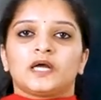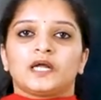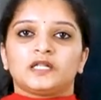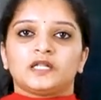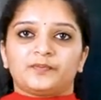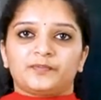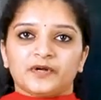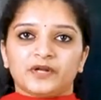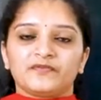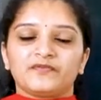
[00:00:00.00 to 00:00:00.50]
In
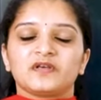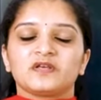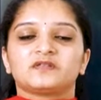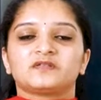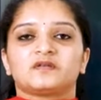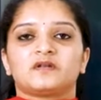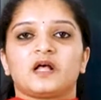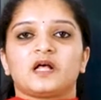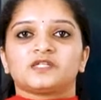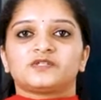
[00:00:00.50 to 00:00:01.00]
the
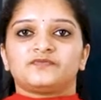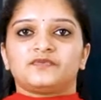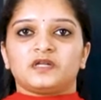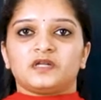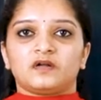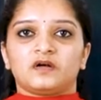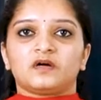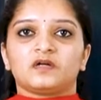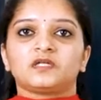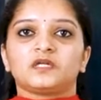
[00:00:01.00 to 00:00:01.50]
previous class, we
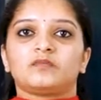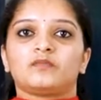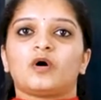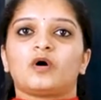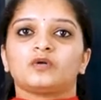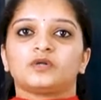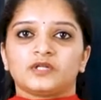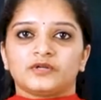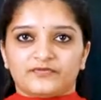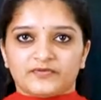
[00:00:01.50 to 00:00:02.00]
learned
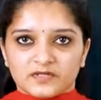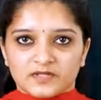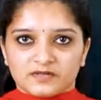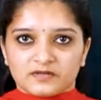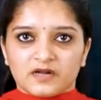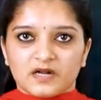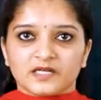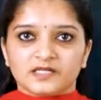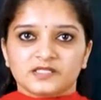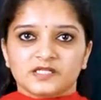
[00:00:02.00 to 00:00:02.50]
about the
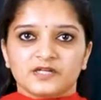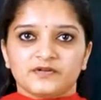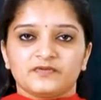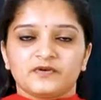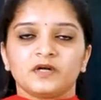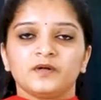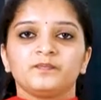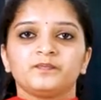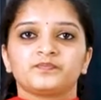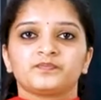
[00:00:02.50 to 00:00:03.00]
first class
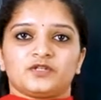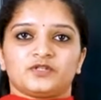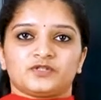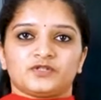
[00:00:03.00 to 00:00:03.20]
lever.